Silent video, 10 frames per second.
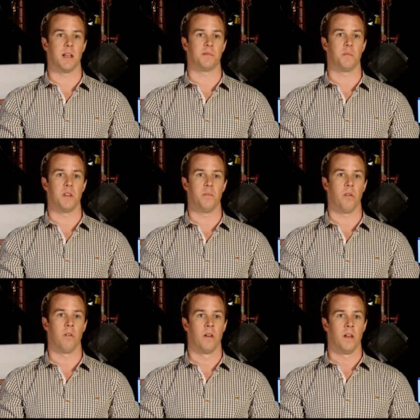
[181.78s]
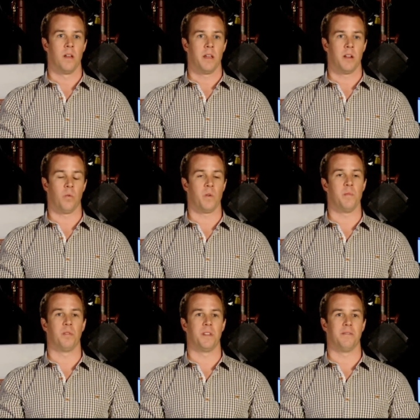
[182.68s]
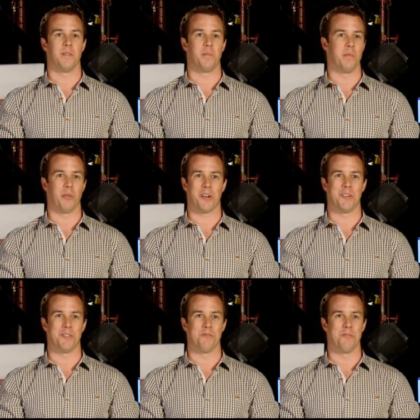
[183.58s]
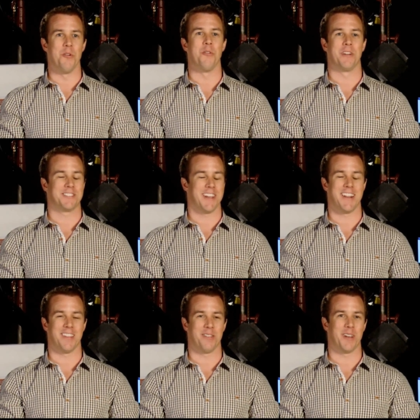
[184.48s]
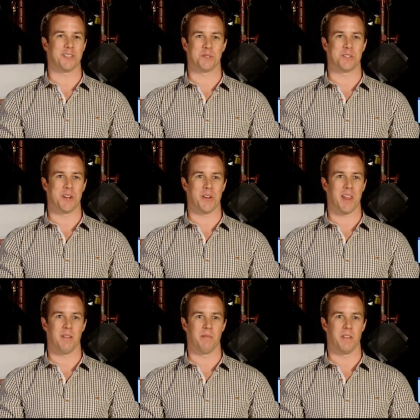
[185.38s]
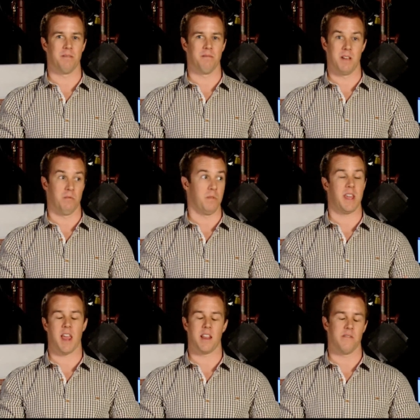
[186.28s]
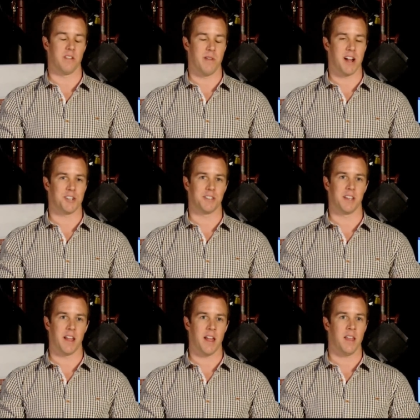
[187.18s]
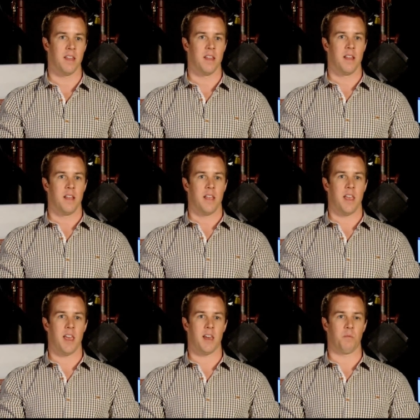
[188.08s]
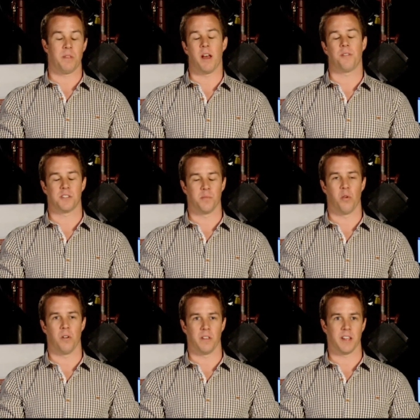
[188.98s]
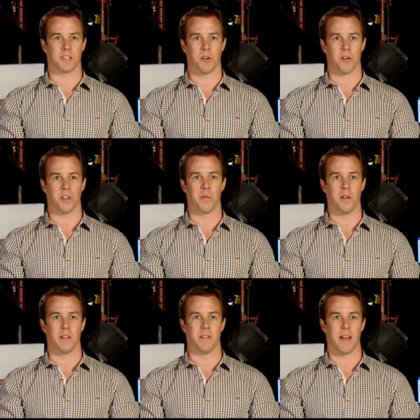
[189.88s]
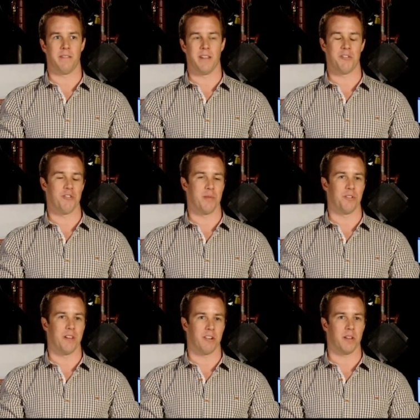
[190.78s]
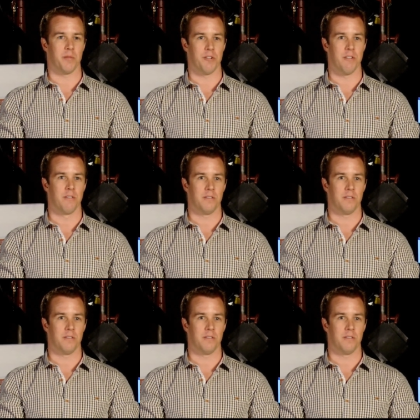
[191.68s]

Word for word: types of people. Now, we believe that people are going to do new and exciting things with CENTR cam that we can't even imagine today. And without the support of the Kickstarter community, that dream will never come true.